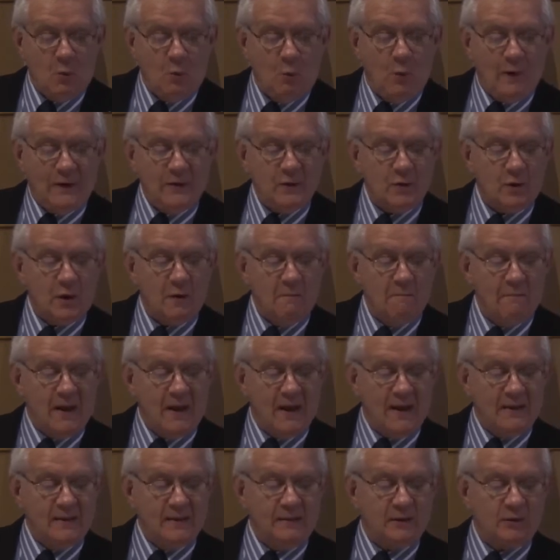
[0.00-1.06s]
when you
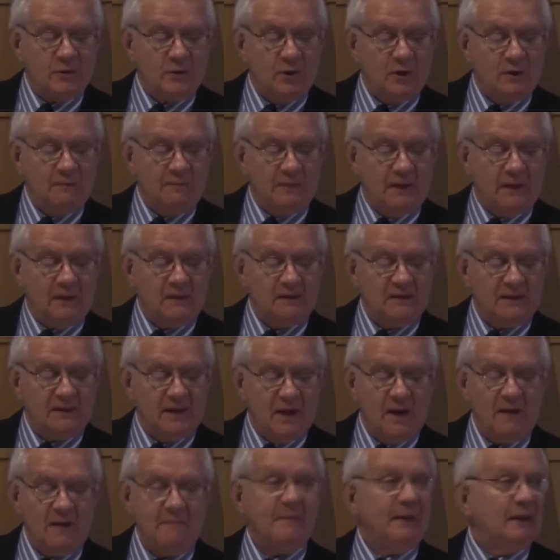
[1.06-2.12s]
combine the term
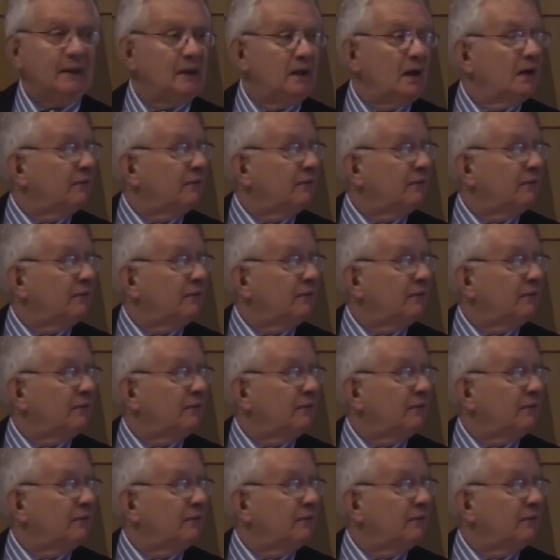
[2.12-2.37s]
Islam and